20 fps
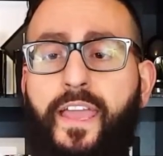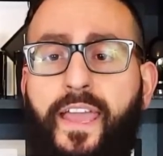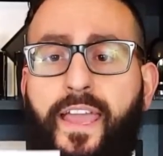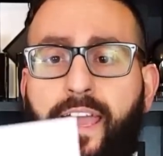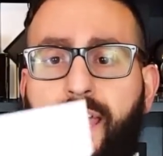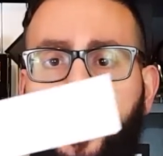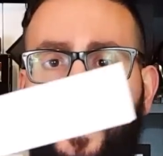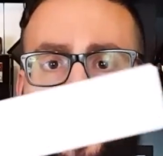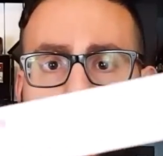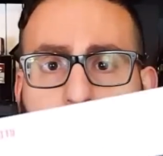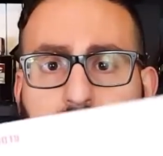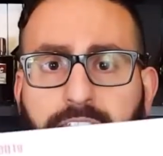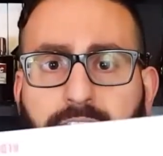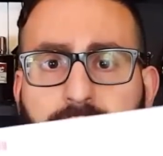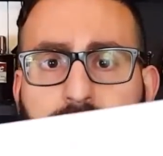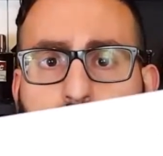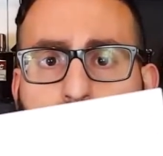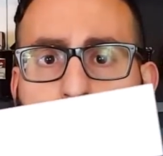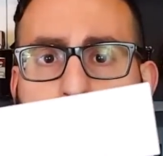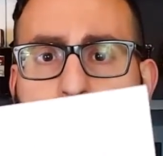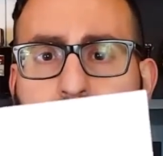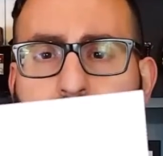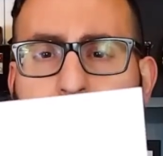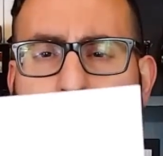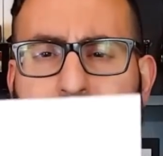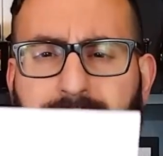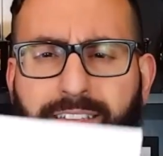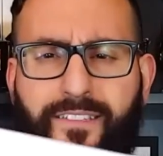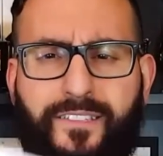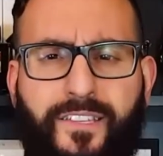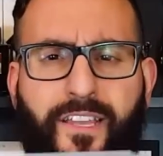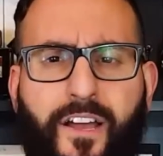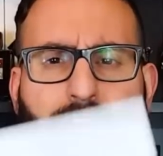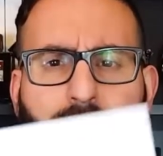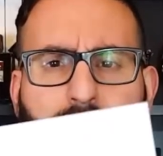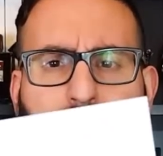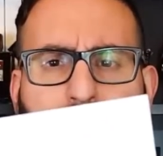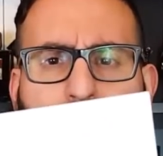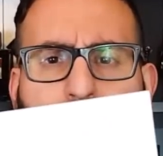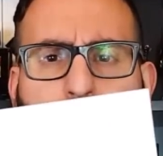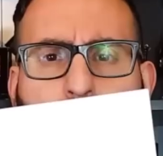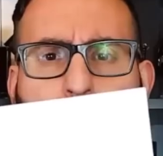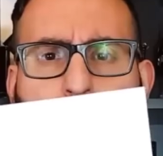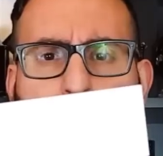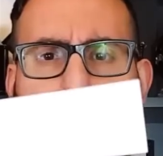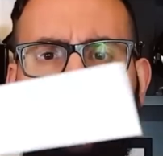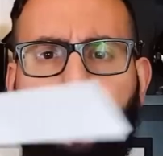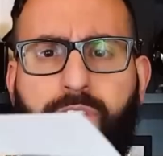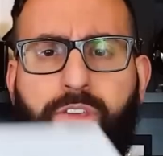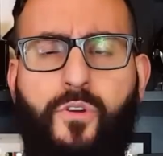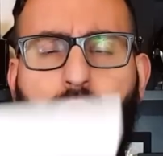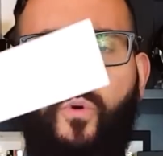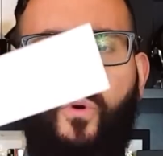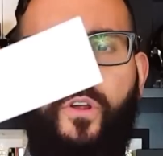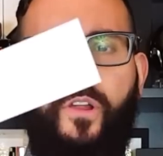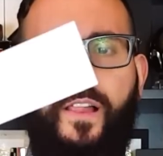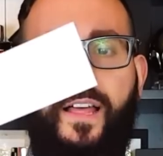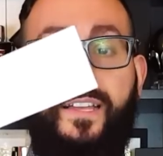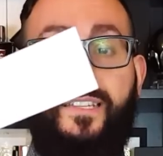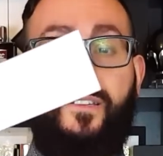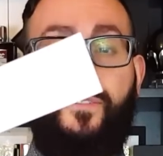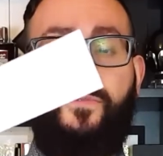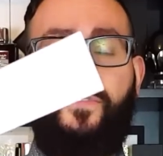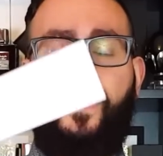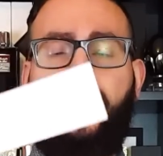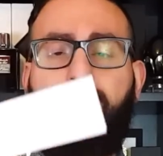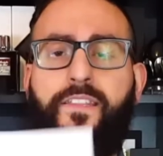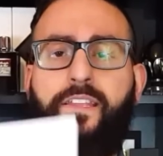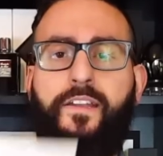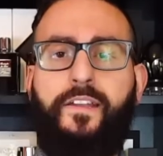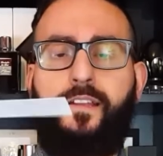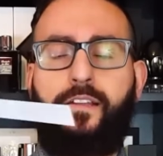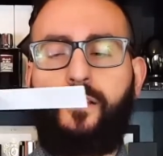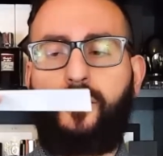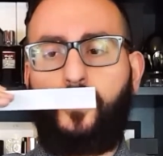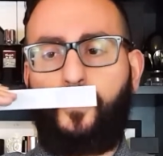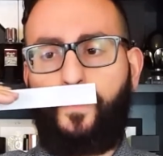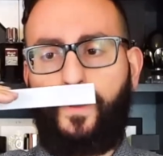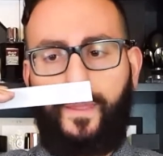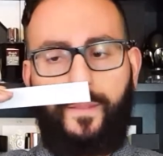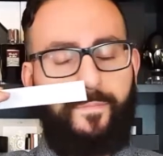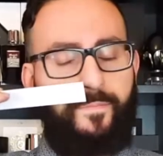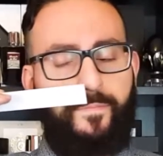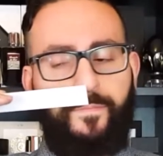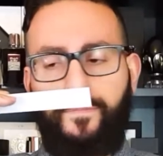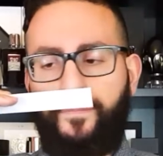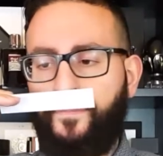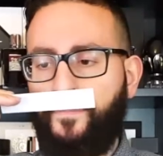And I think you can kind of tell how the oil has affected it a little bit.